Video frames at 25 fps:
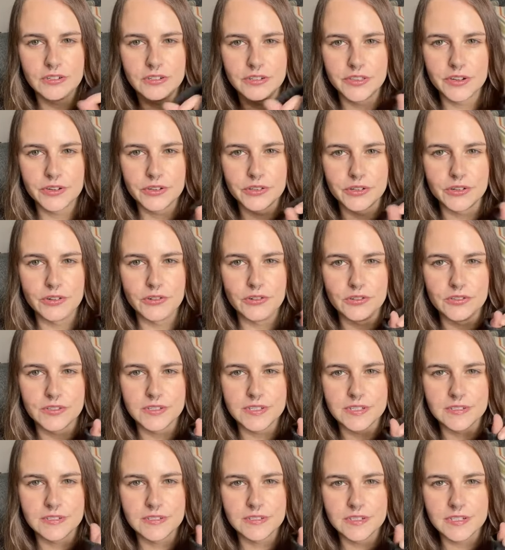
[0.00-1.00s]
their
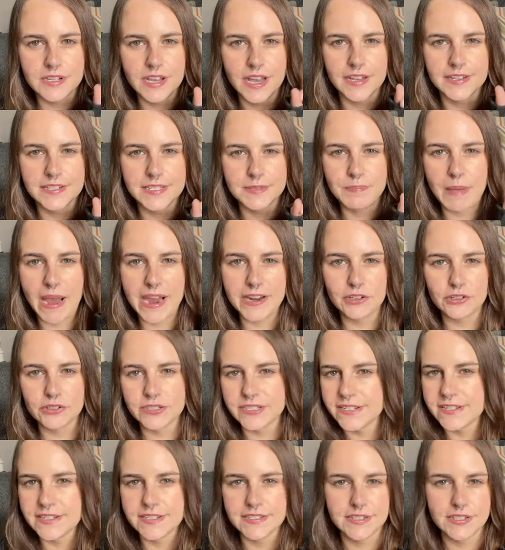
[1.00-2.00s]
little uh, spinal
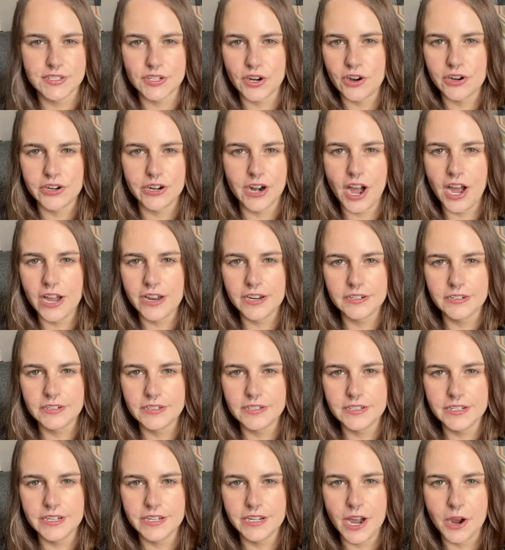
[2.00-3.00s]
discs are not,
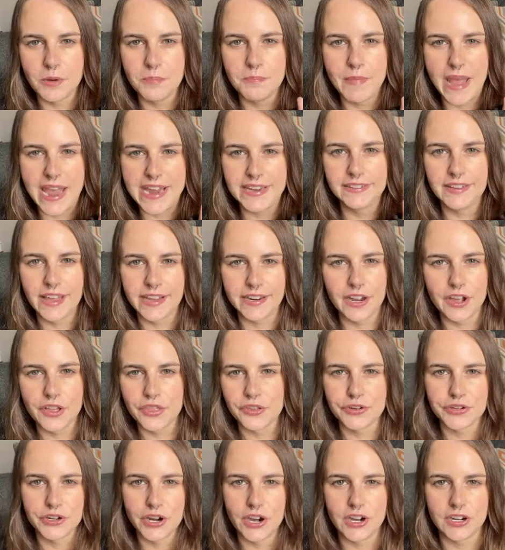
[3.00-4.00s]
you know, made like
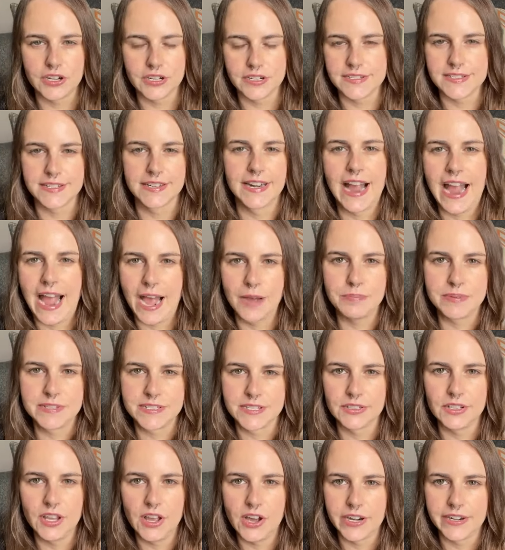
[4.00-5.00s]
other dogs, and it happens
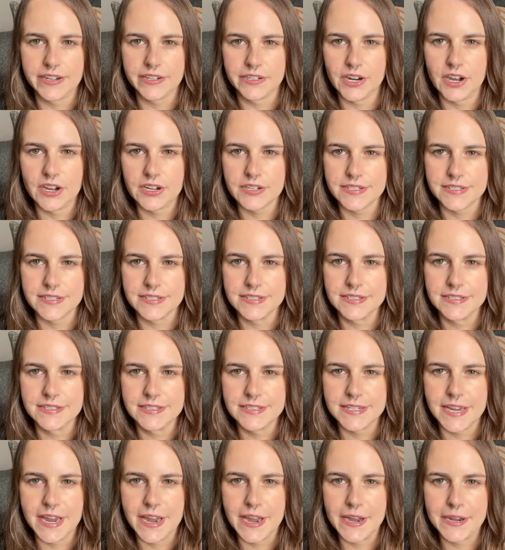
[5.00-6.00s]
a lot in
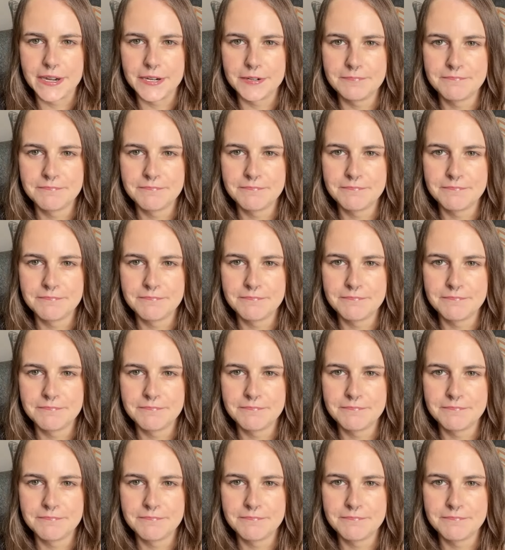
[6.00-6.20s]
dachshunds. Yeah